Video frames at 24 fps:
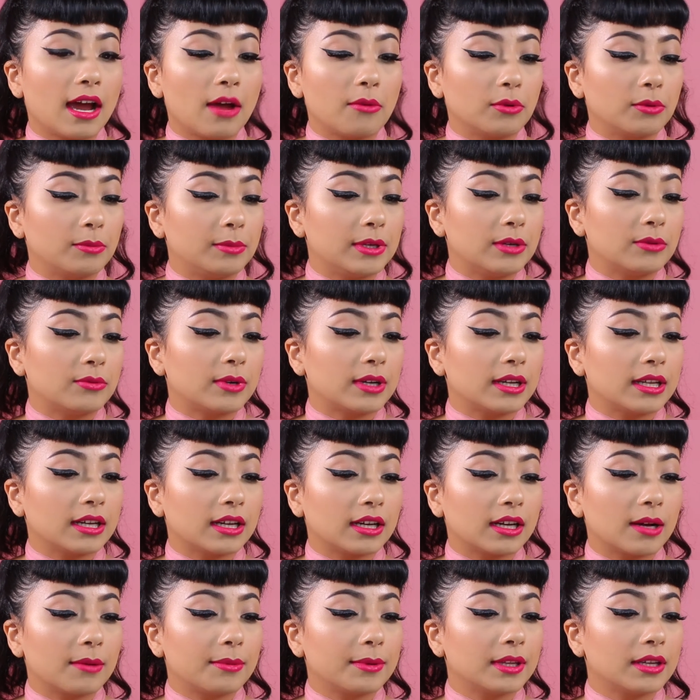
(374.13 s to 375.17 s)
I will be running a
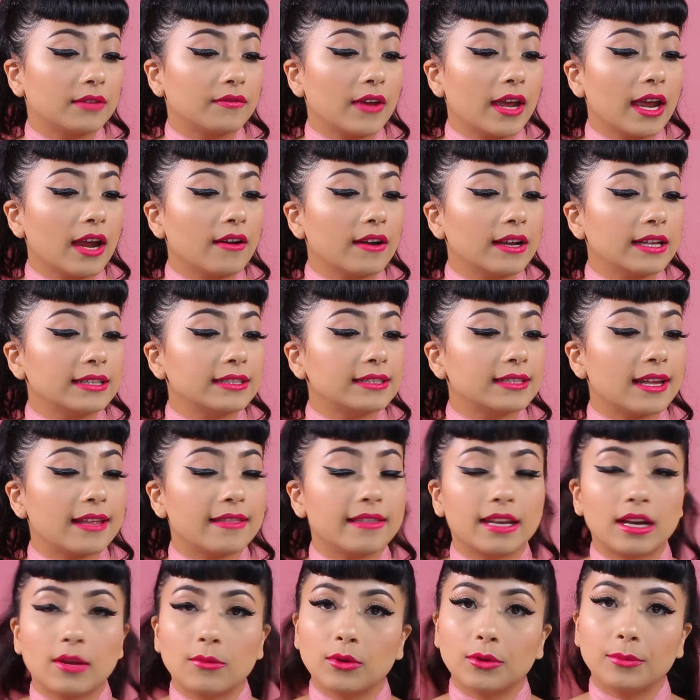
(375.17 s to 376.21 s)
couple of errands, and
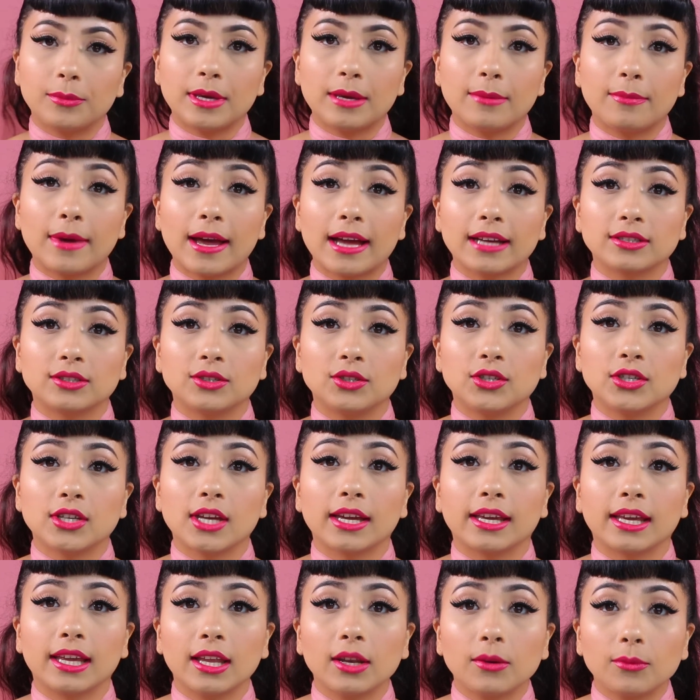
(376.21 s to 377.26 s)
then I will be back to
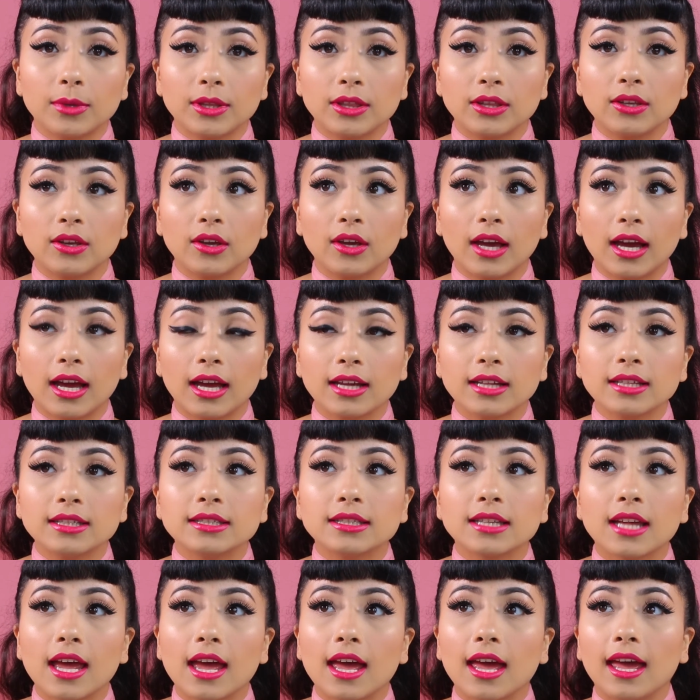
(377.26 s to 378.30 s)
check in with you
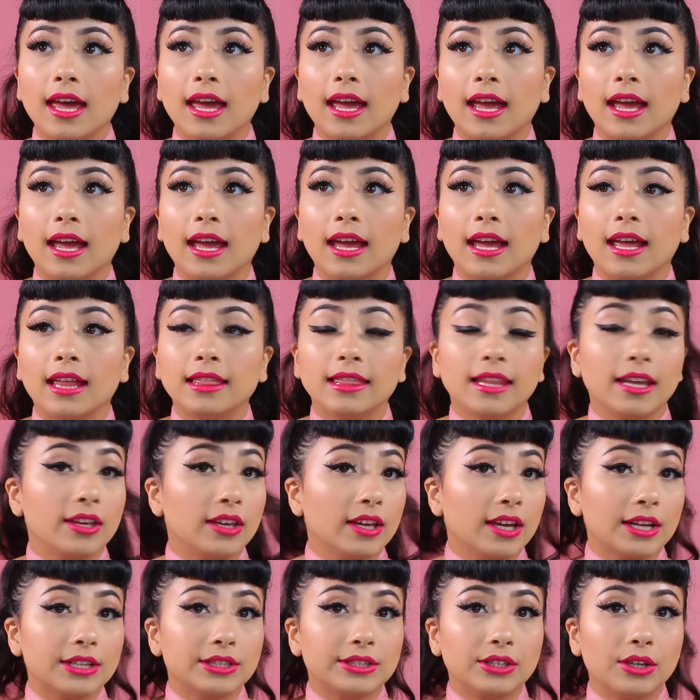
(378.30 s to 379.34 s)
guys and let you
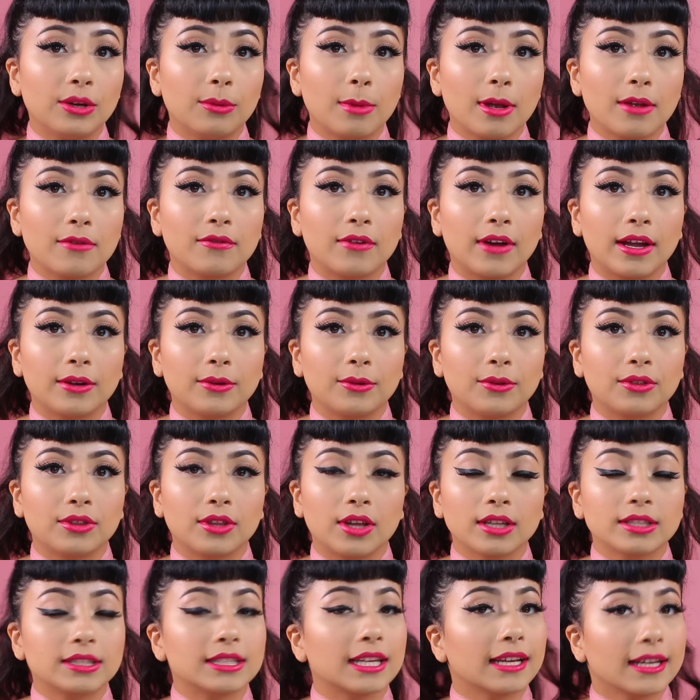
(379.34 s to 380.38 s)
guys know my final
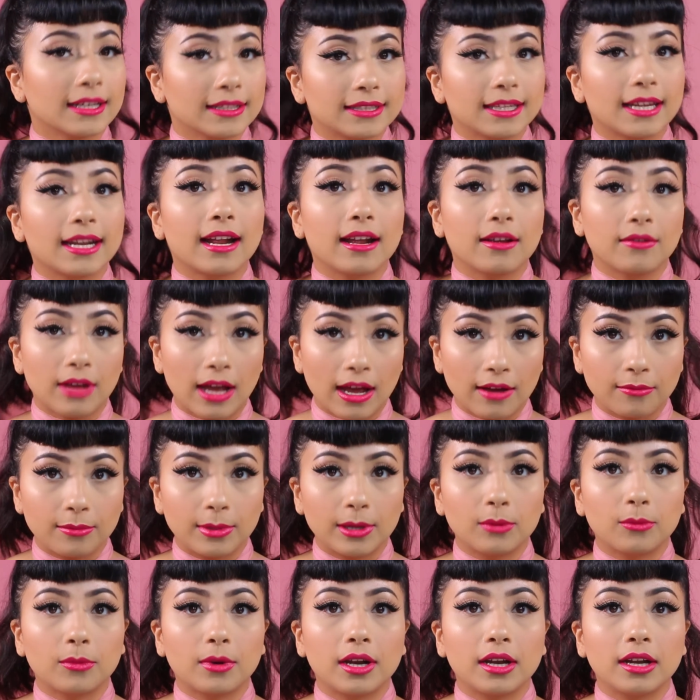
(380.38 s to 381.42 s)
thoughts. Like I said, I have
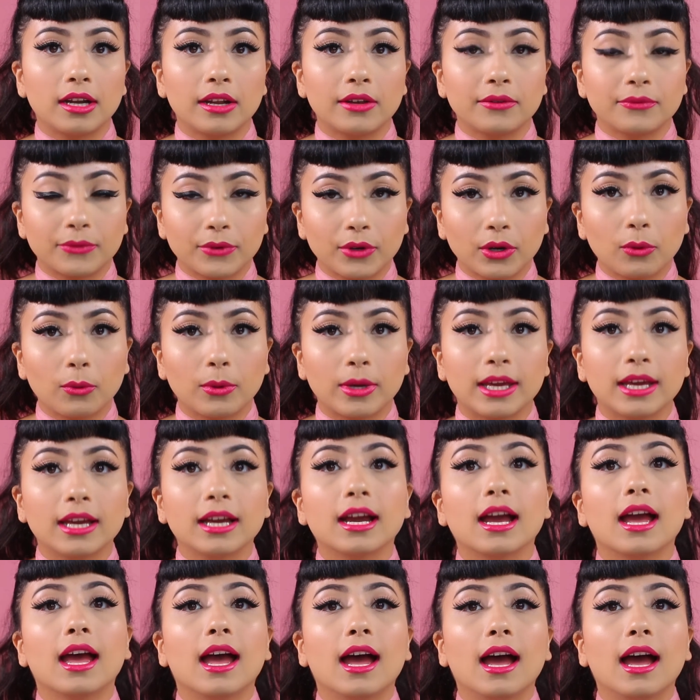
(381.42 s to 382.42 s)
been wearing it for a week.